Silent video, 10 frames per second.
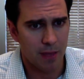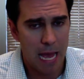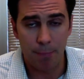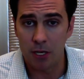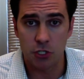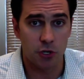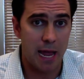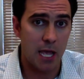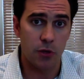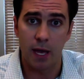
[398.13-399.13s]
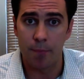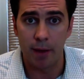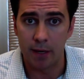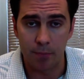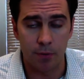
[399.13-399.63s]
I'm not sure how you got my
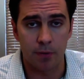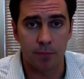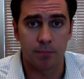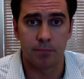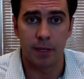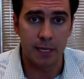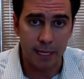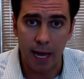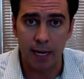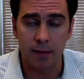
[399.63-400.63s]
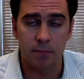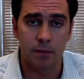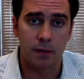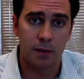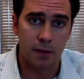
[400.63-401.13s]
number, but you got it,
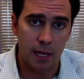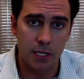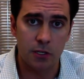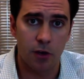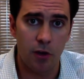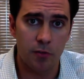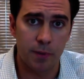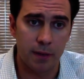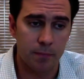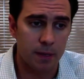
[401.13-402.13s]
and you called me.